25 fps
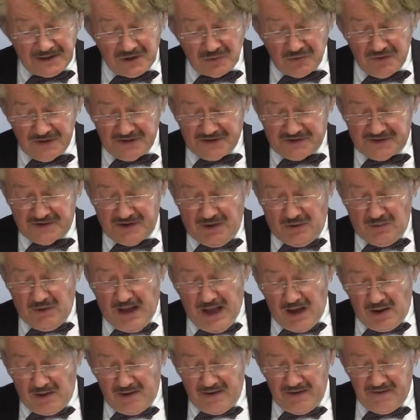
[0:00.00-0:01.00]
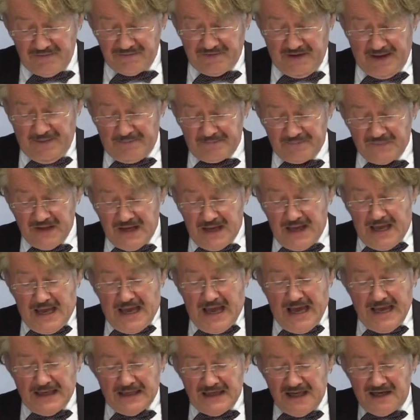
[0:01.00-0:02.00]
By doing so, however,
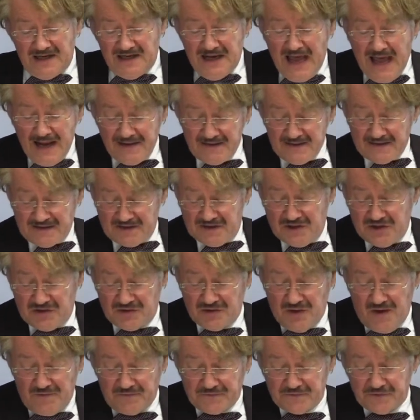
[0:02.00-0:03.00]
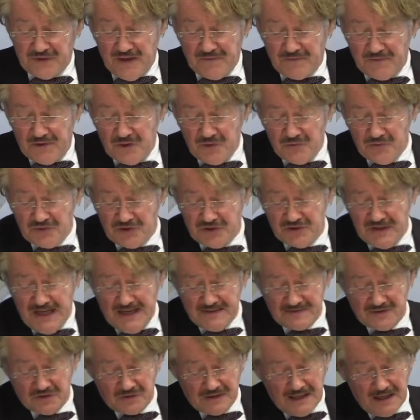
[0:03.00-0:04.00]
an analysis of revolution
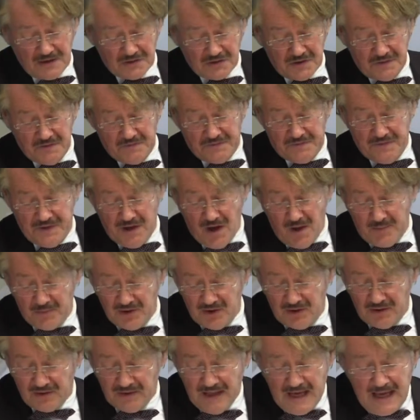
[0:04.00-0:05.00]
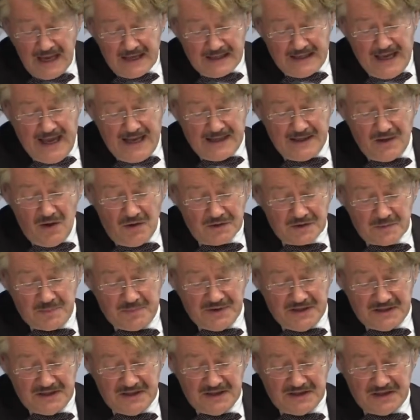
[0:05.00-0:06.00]
as a cultural phenomenon
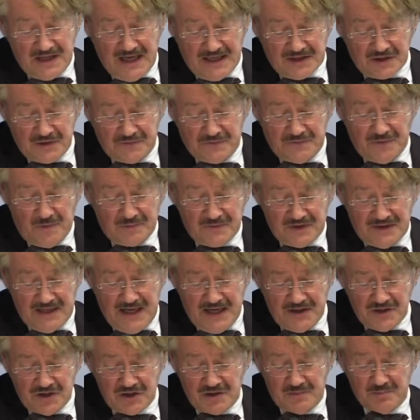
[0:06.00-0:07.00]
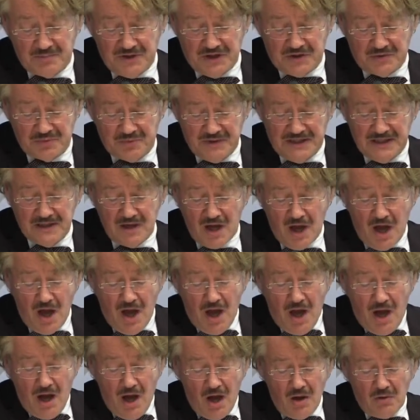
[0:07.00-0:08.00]
cannot be detached from tension between
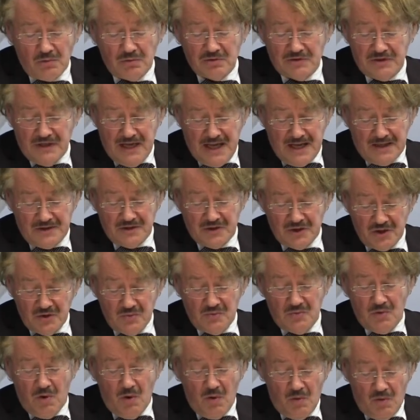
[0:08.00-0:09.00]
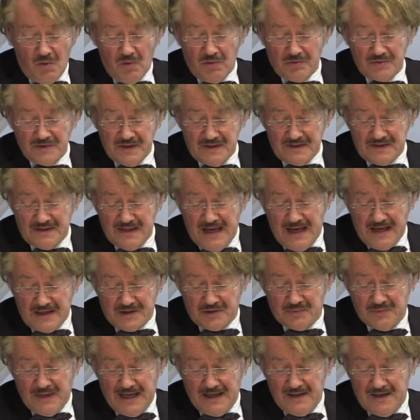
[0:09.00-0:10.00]
old and new orders,
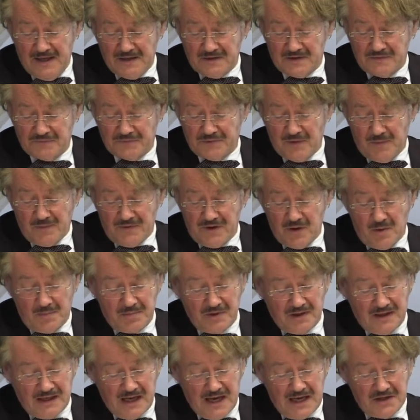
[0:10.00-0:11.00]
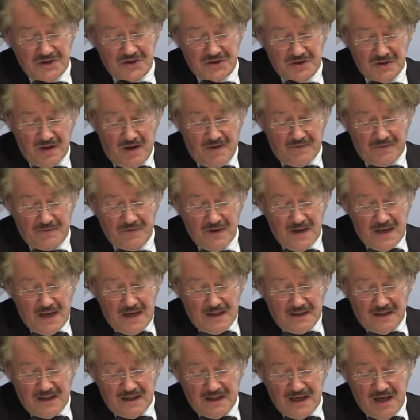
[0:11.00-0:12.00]
as well as from the obligation of
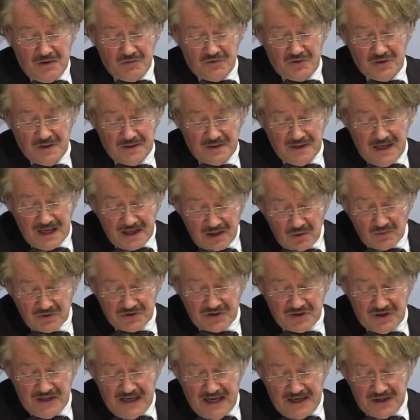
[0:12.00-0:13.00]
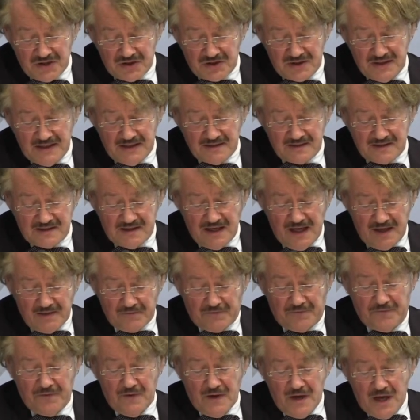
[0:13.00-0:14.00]
negotiation
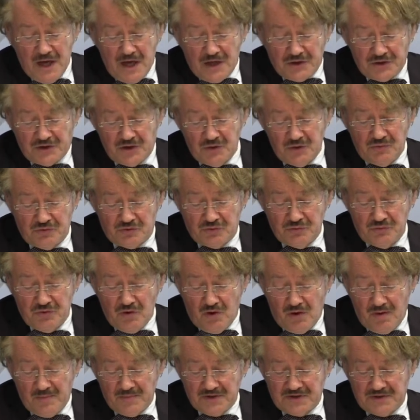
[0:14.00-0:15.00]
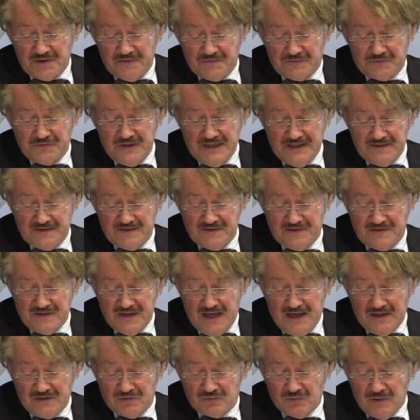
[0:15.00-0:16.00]
itself, due to normative
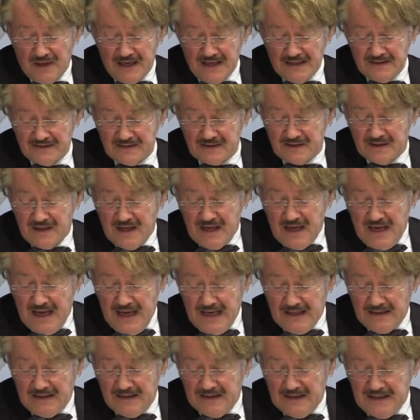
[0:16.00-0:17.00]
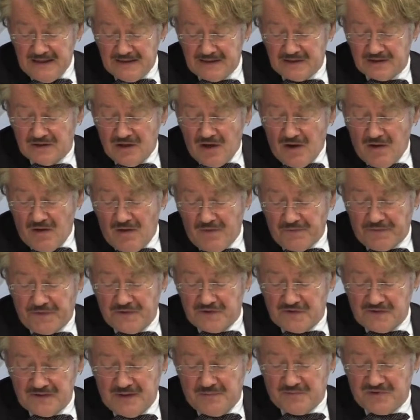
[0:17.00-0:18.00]
reasons and rights, at least
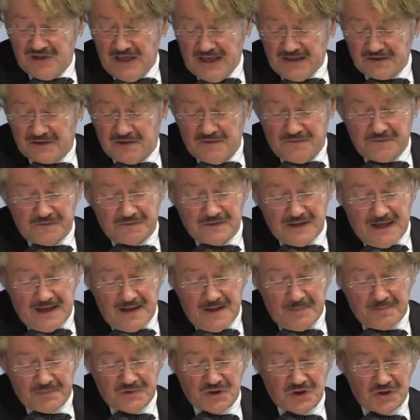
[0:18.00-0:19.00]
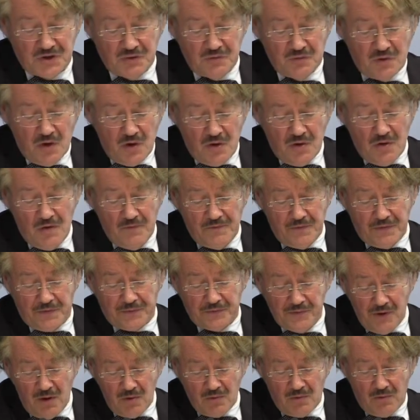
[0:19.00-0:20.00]
of the subjective type, to
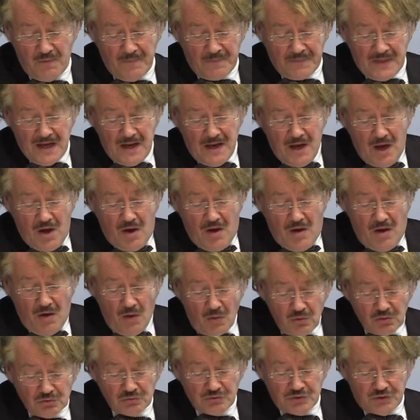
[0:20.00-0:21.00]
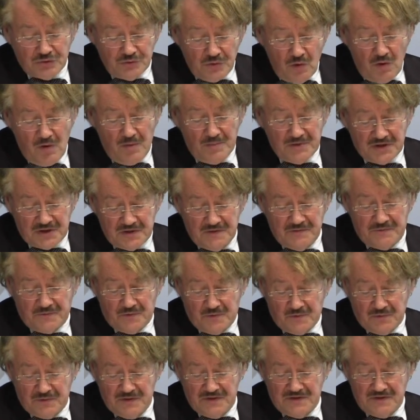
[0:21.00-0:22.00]
overthrow old
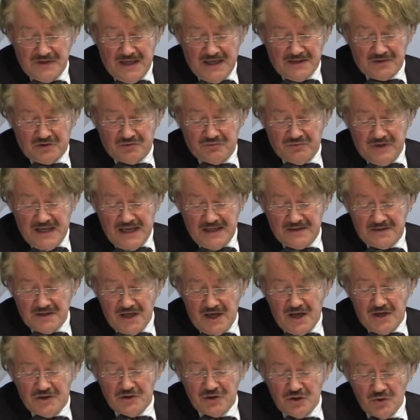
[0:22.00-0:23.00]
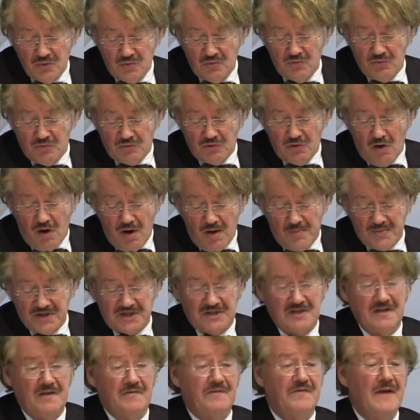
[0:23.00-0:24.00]
normative orders and create a new
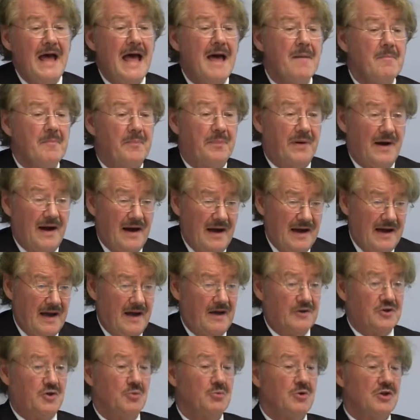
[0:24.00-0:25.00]
normative empire.